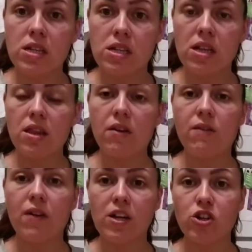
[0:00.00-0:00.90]
season
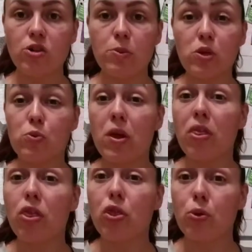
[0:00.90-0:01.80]
the vegetables
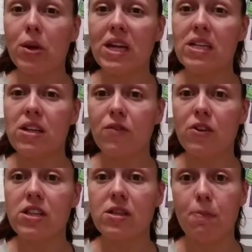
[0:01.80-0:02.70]
with 3
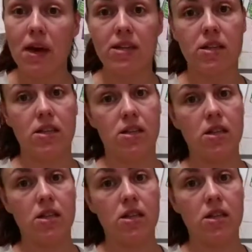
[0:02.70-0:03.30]
different spices.